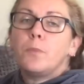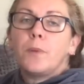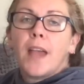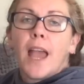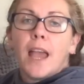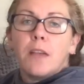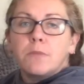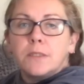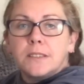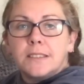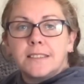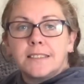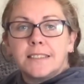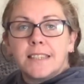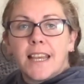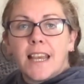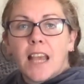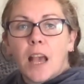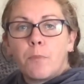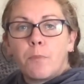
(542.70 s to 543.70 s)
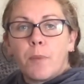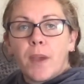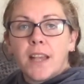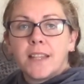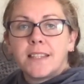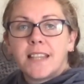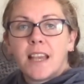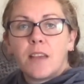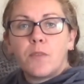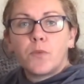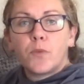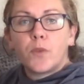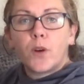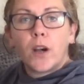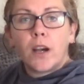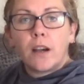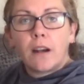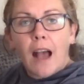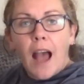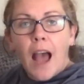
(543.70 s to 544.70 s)
be able to see a bit of tin
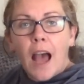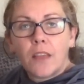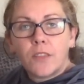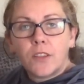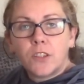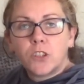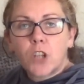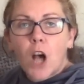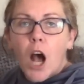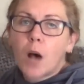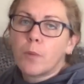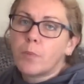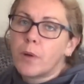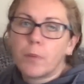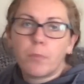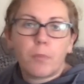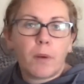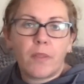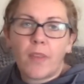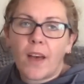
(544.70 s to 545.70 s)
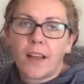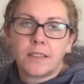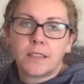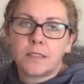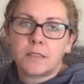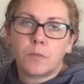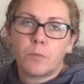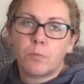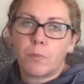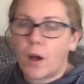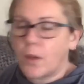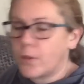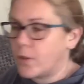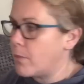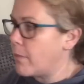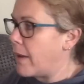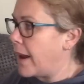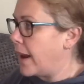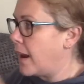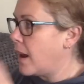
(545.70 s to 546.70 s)
foil at the top, but that doesn't bother
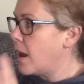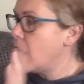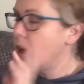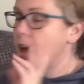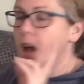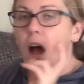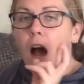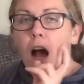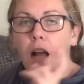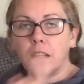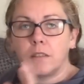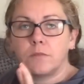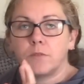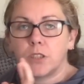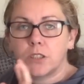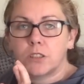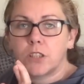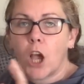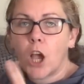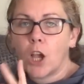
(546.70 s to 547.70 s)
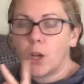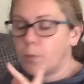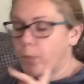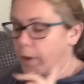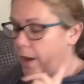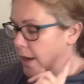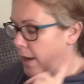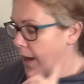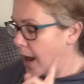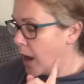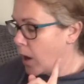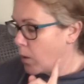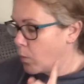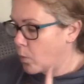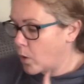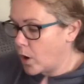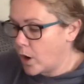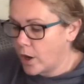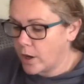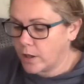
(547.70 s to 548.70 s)
me, and I'm just hoping it
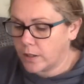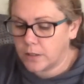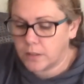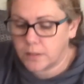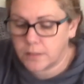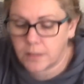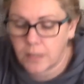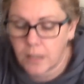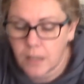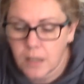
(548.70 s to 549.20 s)
works.